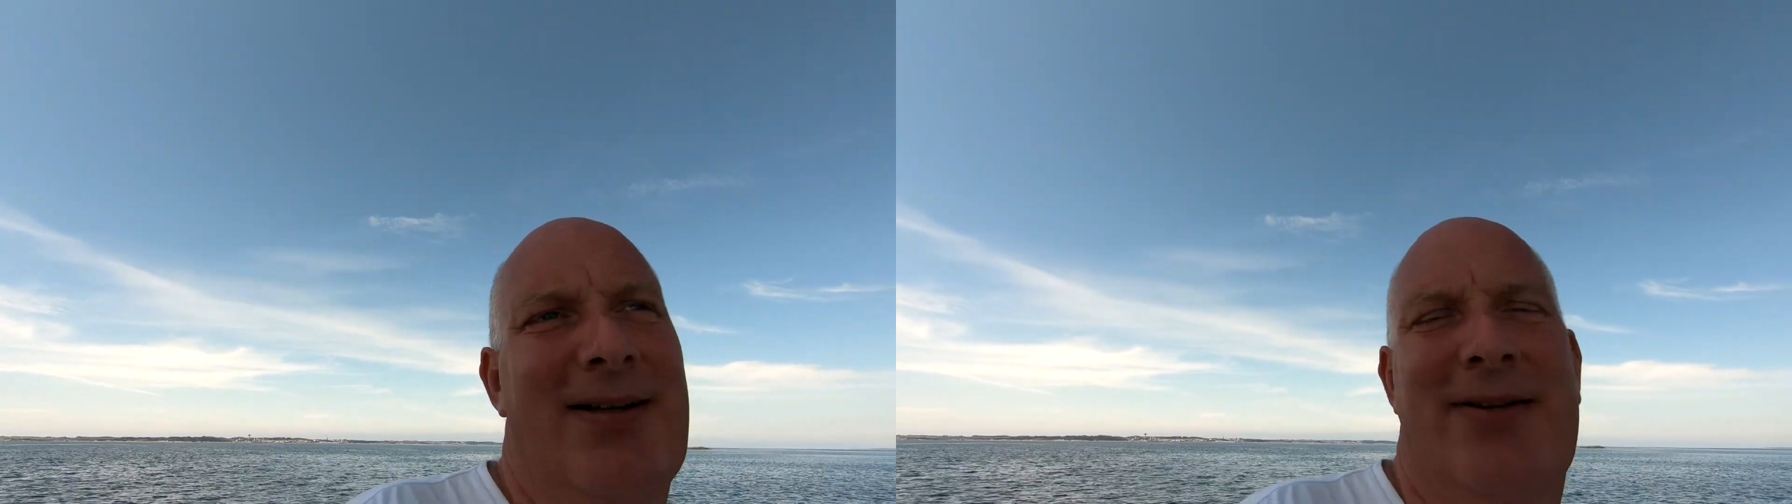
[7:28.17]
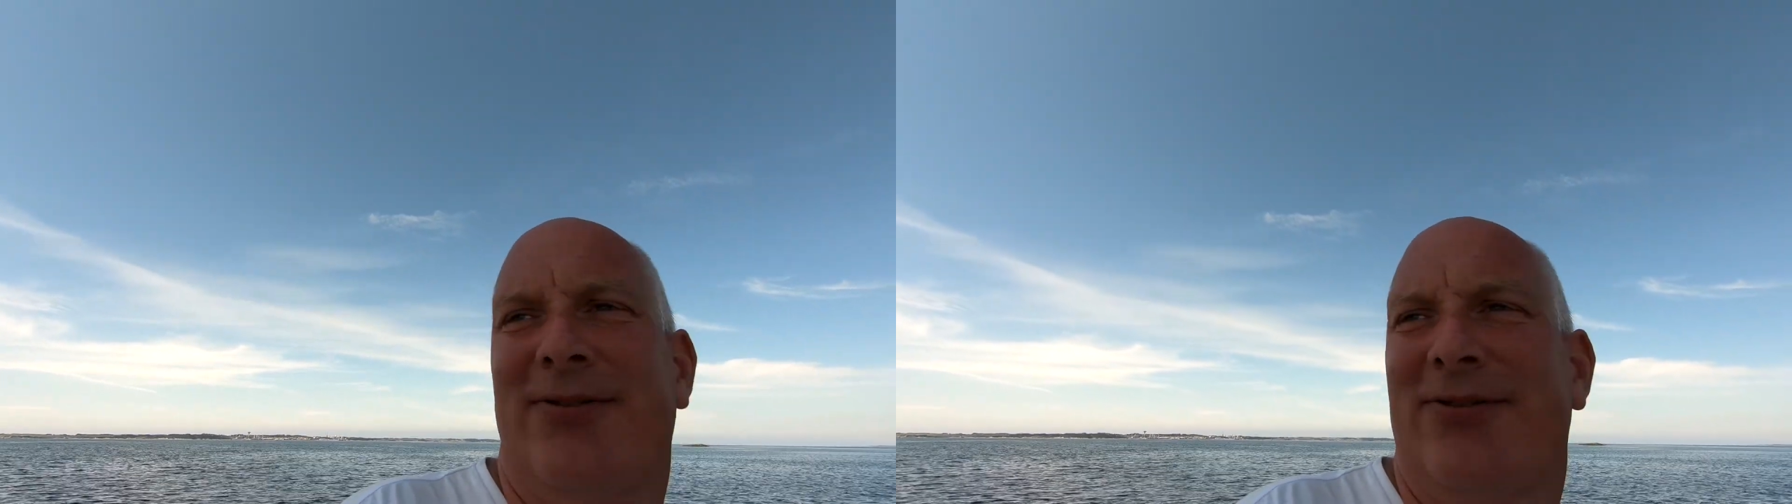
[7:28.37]

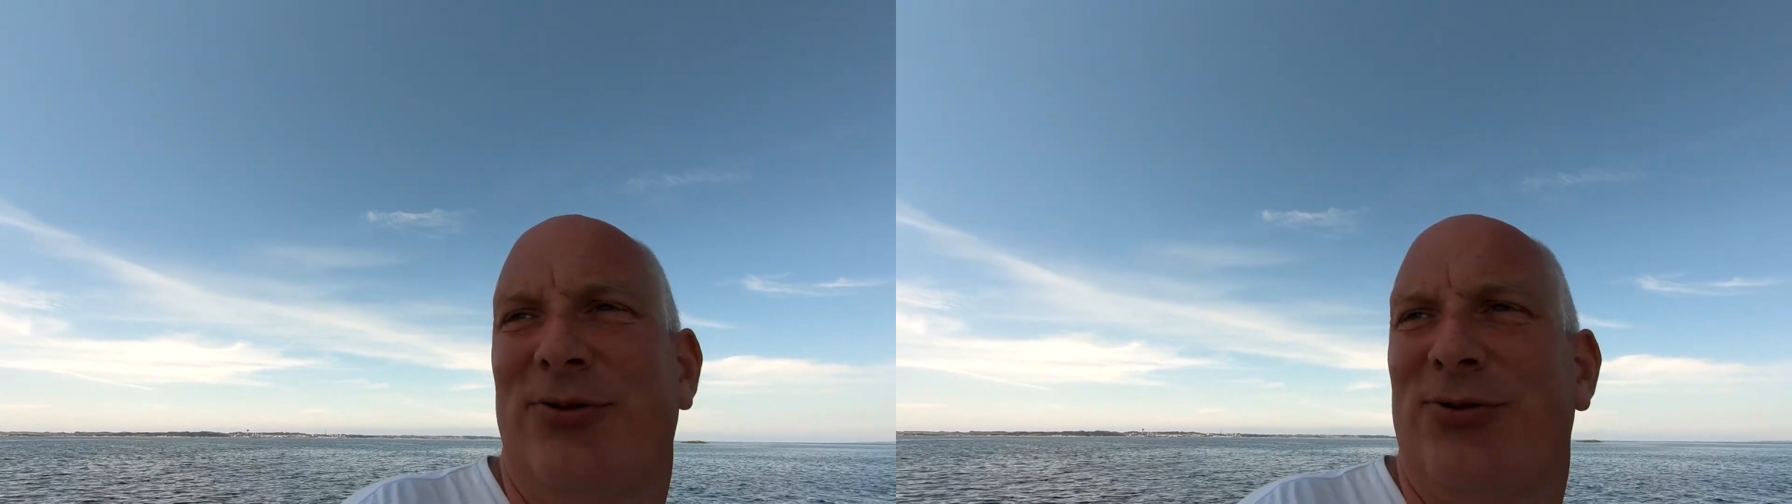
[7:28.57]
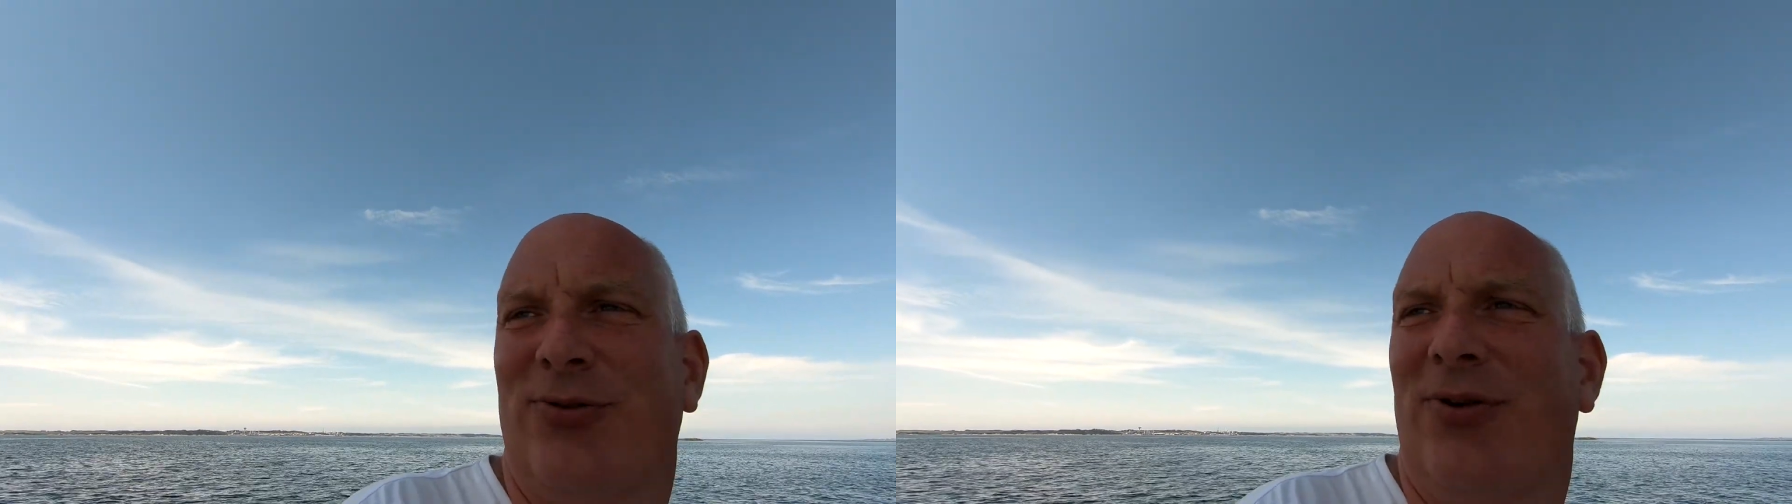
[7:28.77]
not too
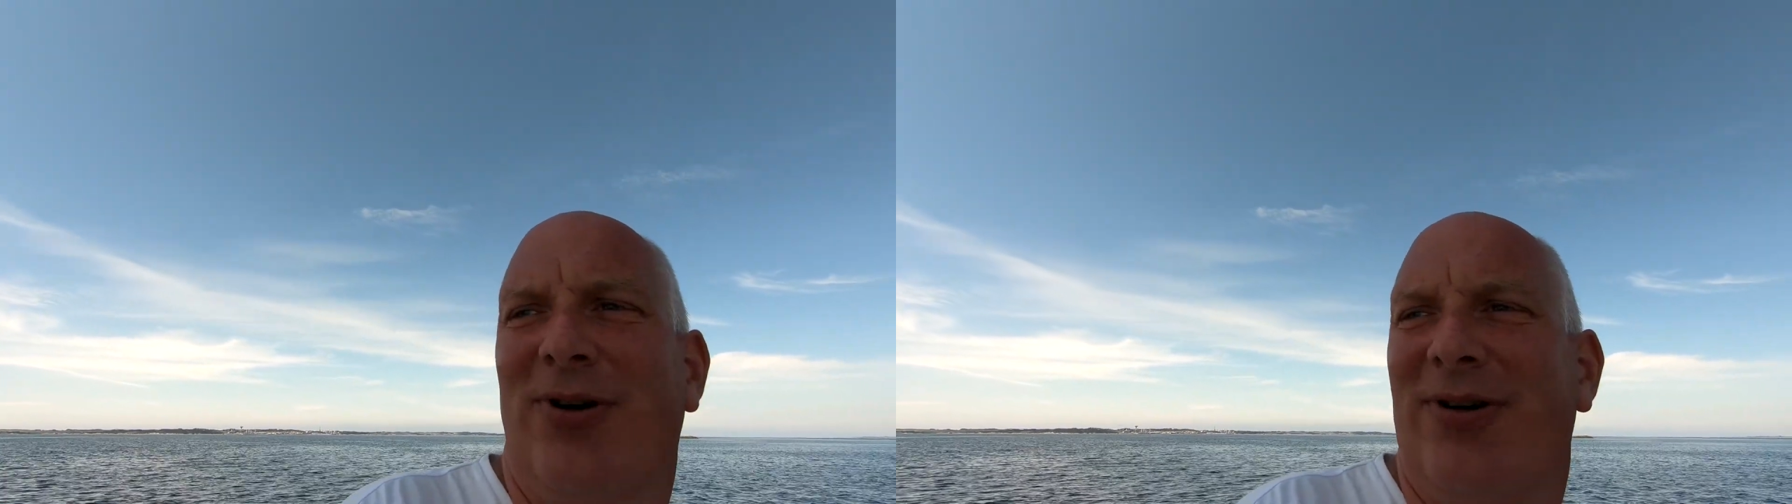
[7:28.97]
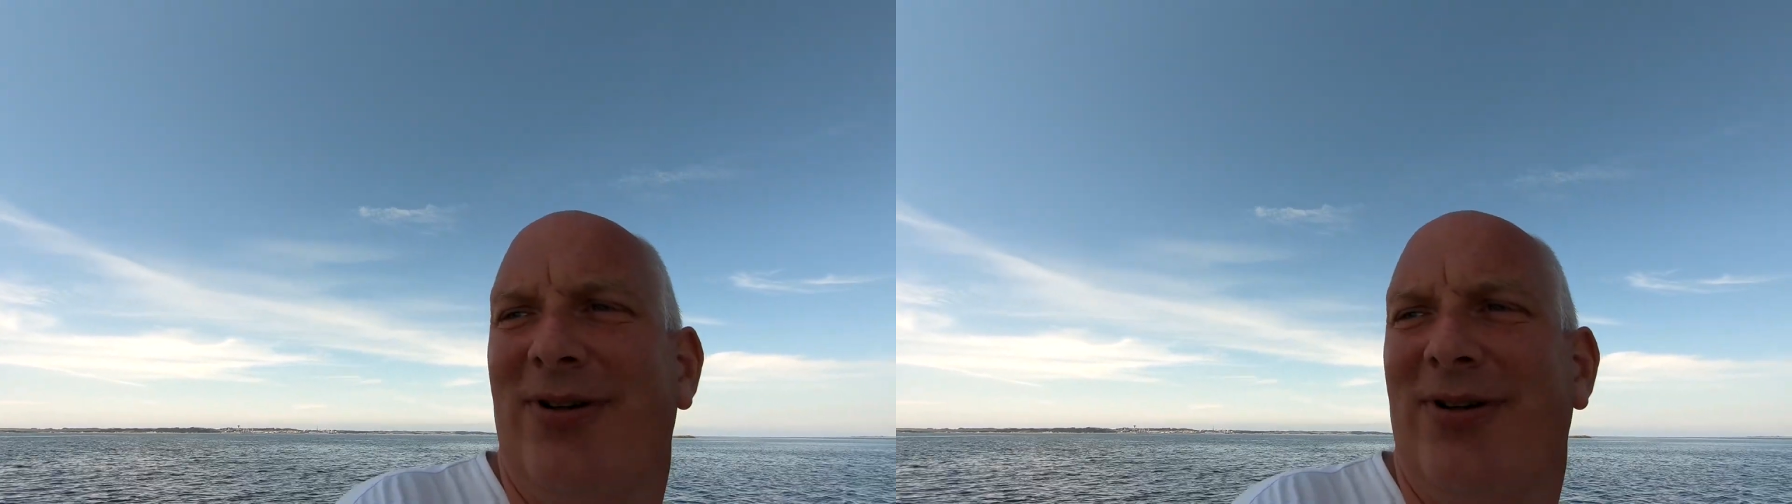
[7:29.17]
strong.